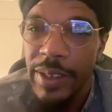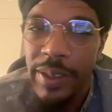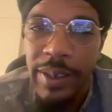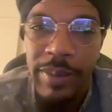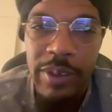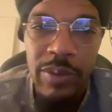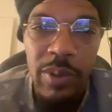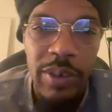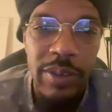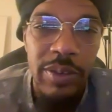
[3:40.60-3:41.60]
I'm just
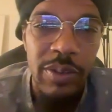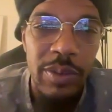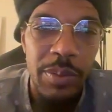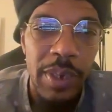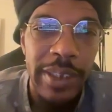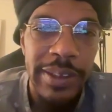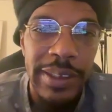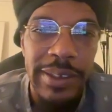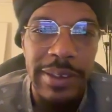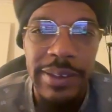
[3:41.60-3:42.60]
walking you through the
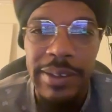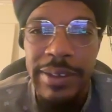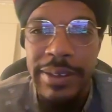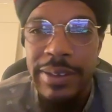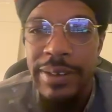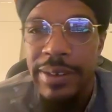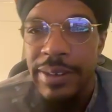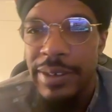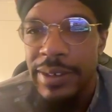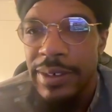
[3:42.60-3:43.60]
process.
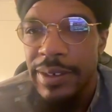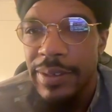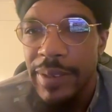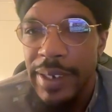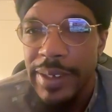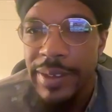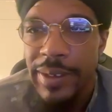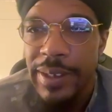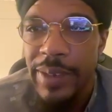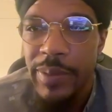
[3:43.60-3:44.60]
Right? So
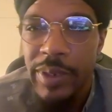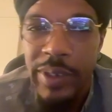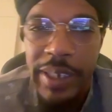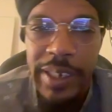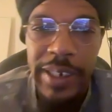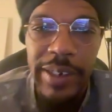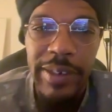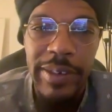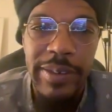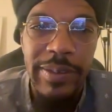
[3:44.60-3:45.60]
then when you get here,